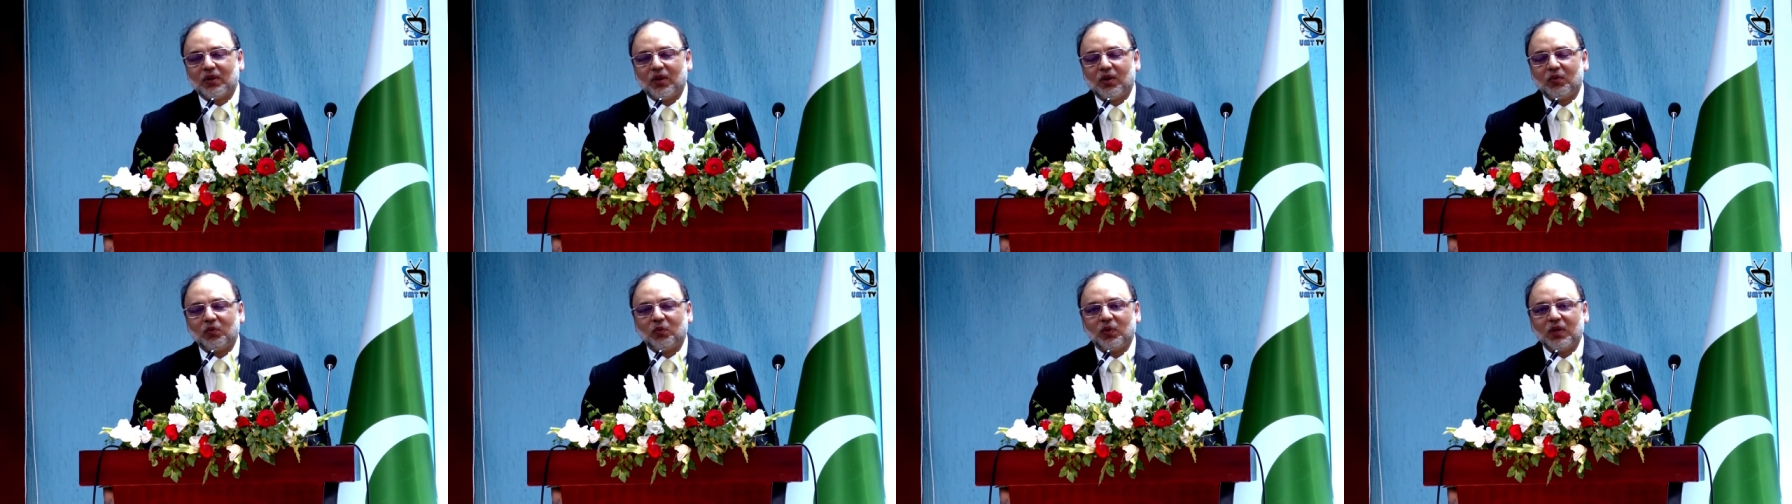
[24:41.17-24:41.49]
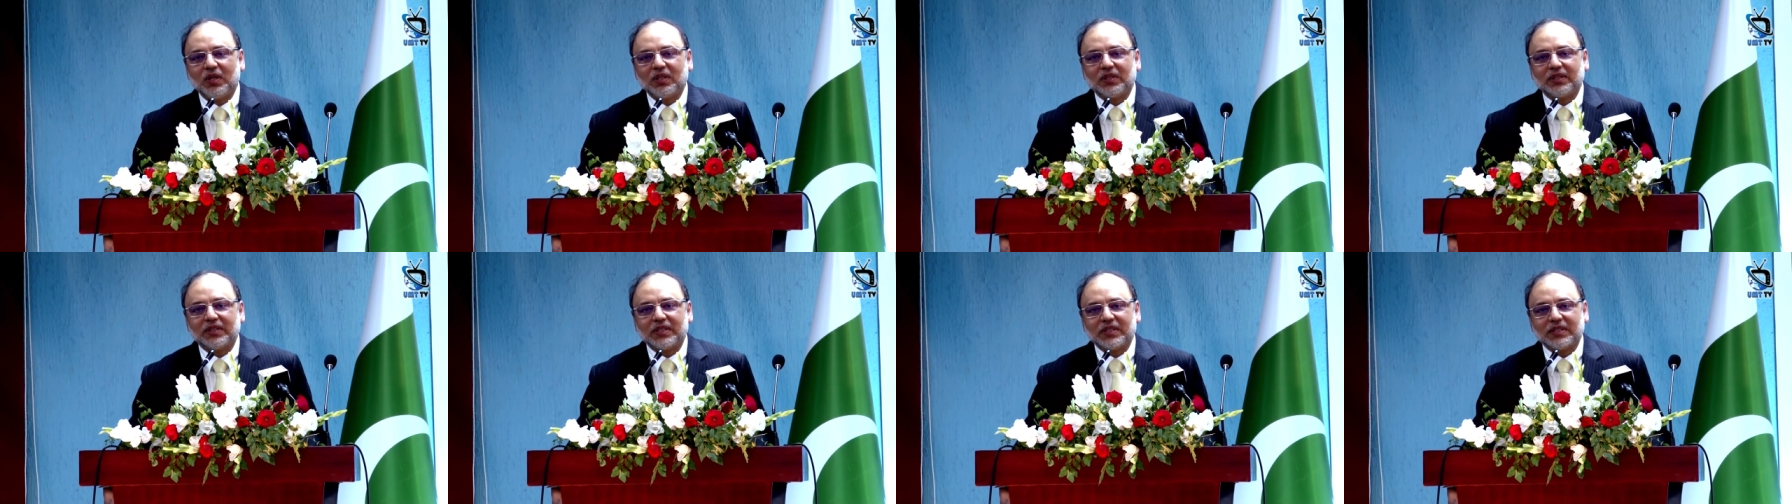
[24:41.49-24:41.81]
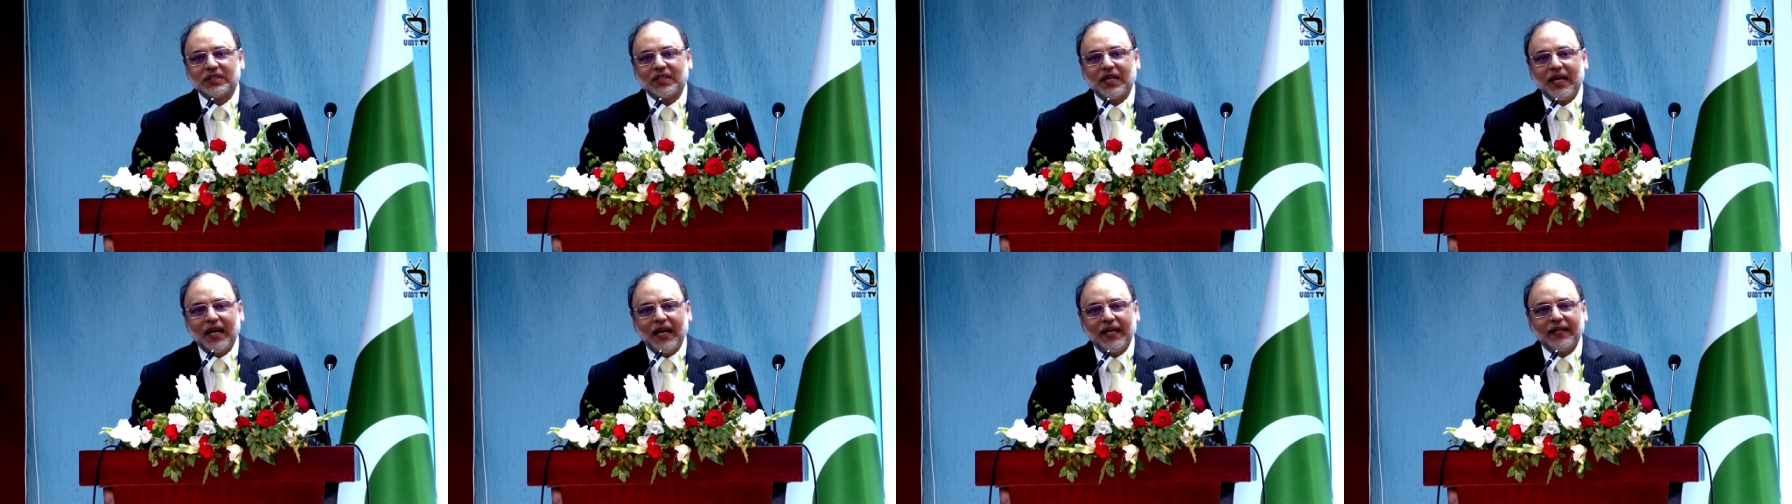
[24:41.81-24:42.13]
of what this
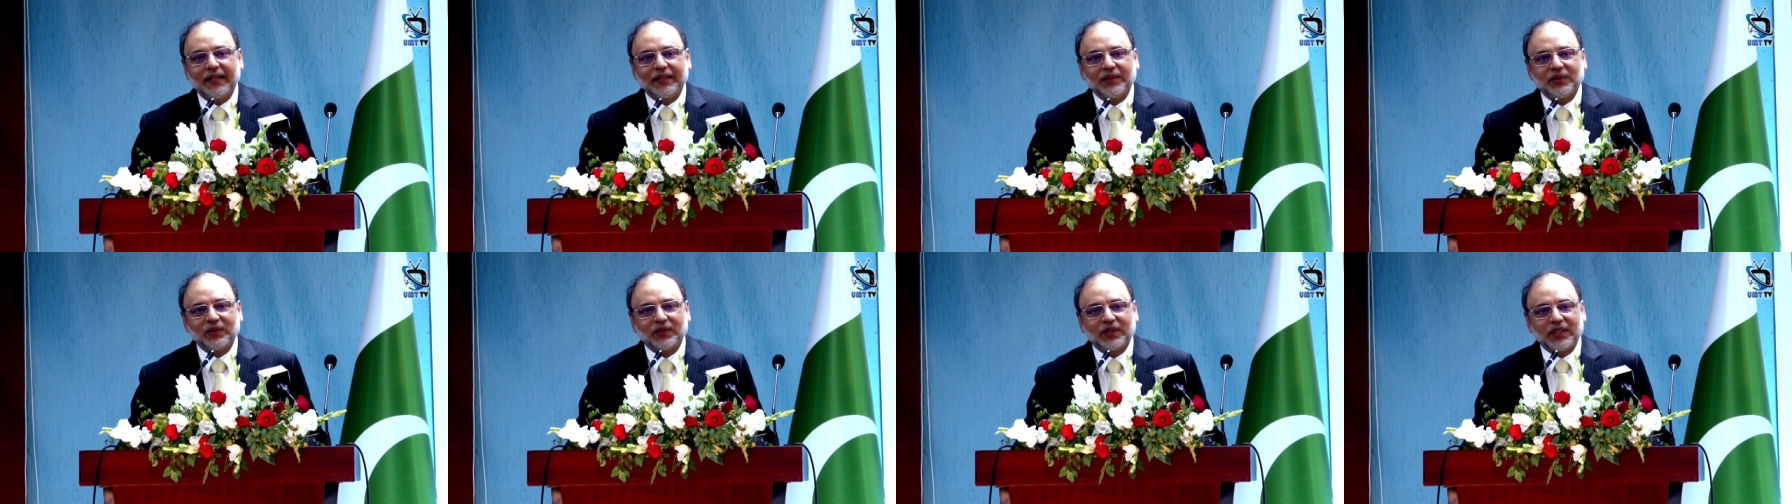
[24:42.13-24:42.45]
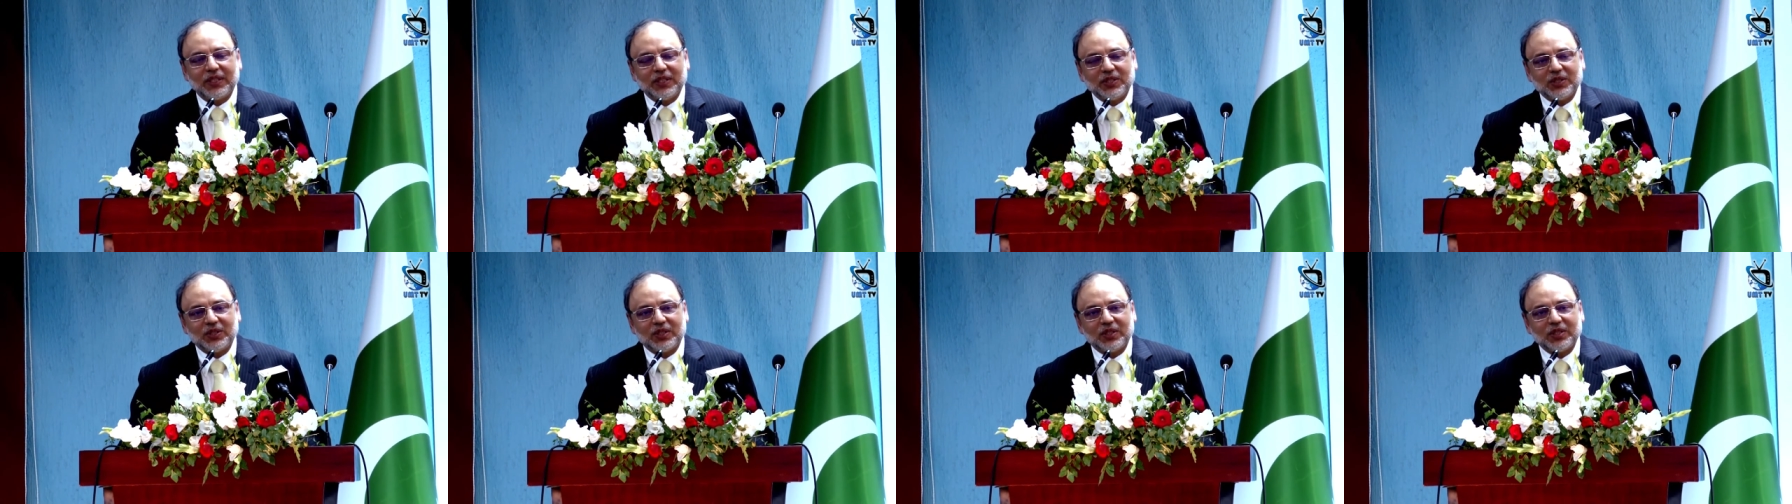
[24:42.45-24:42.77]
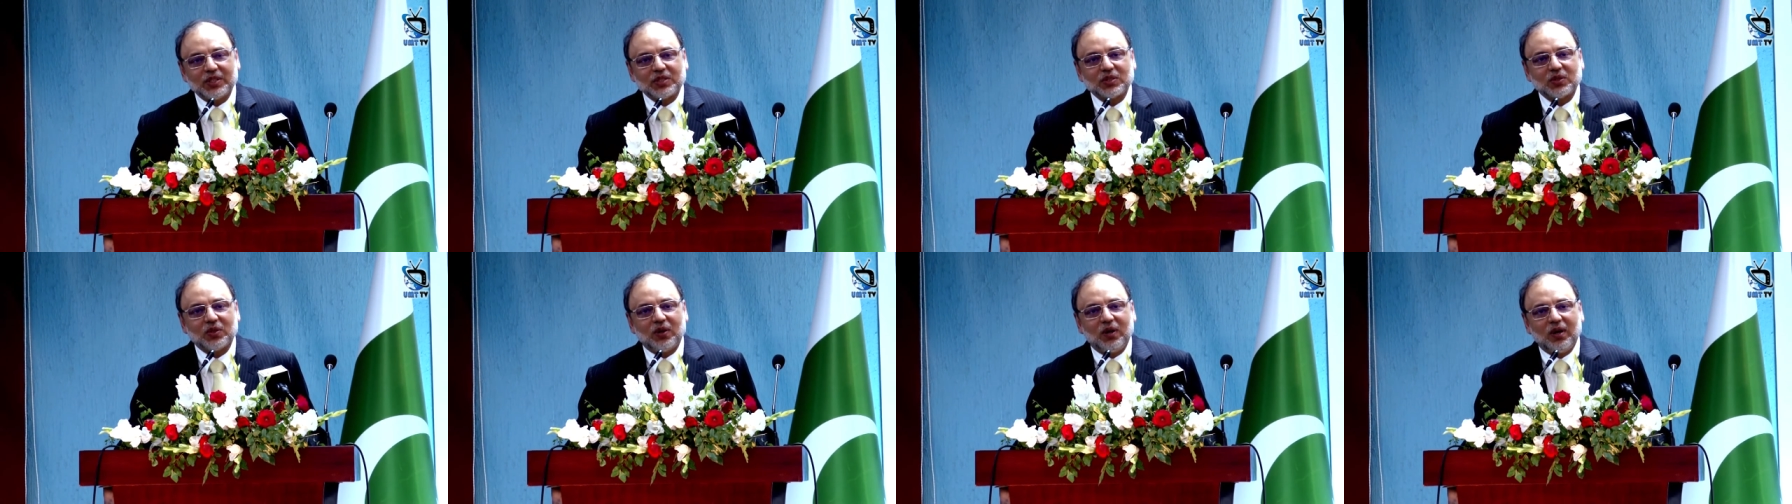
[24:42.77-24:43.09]
higher education
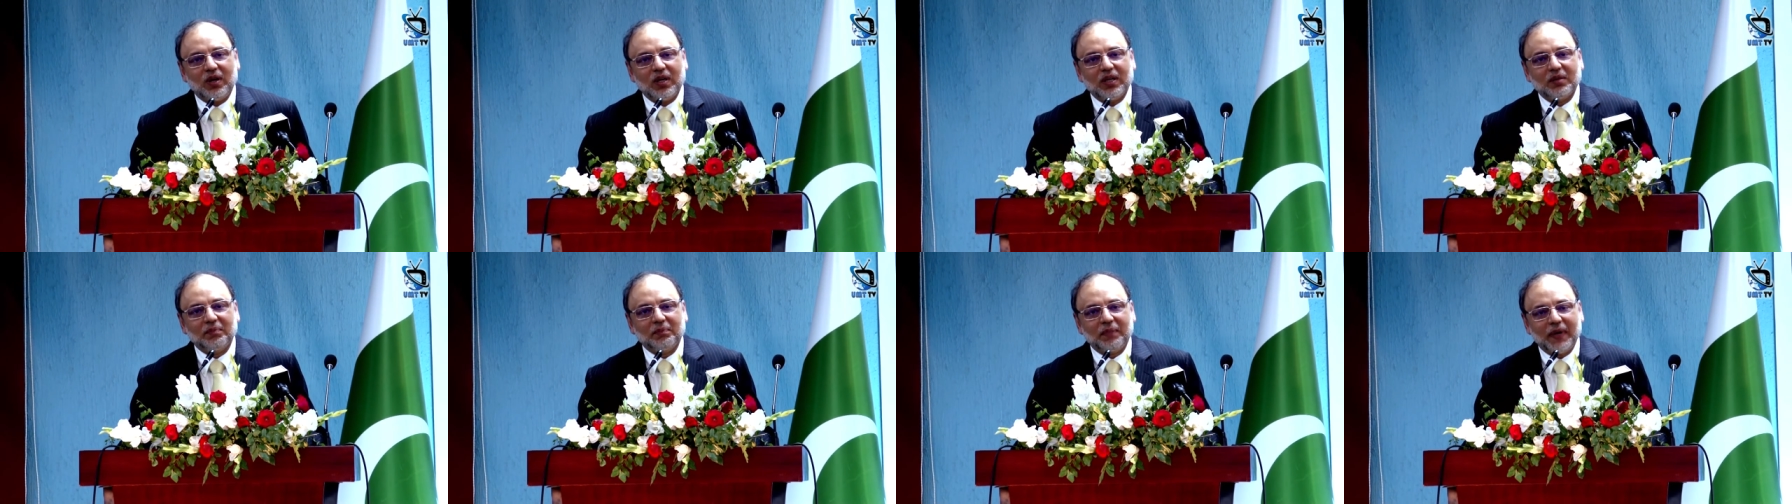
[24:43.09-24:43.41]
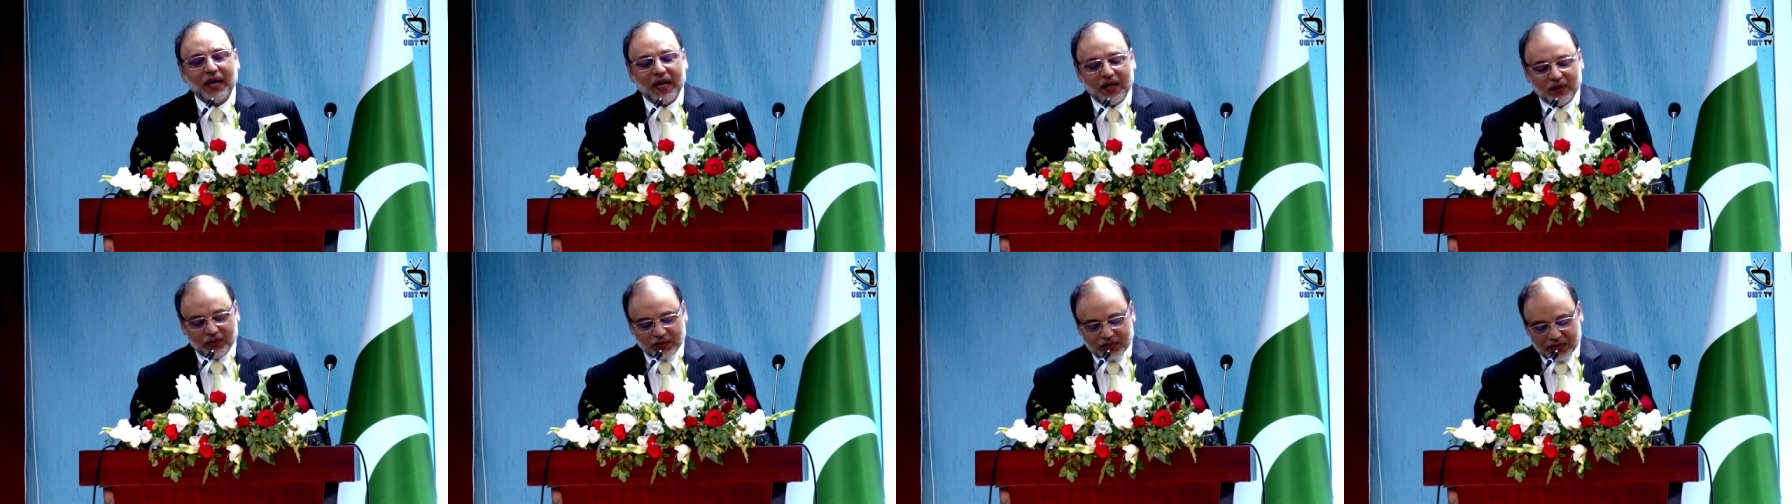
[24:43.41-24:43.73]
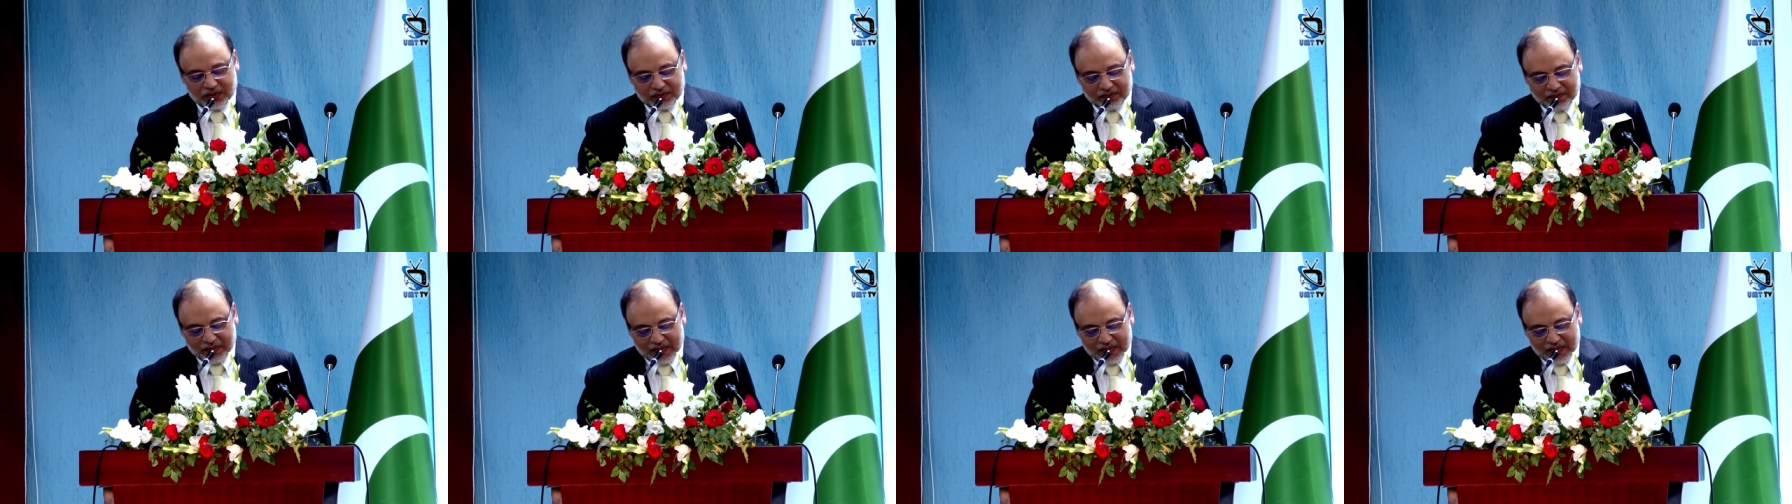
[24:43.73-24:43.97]
is all about.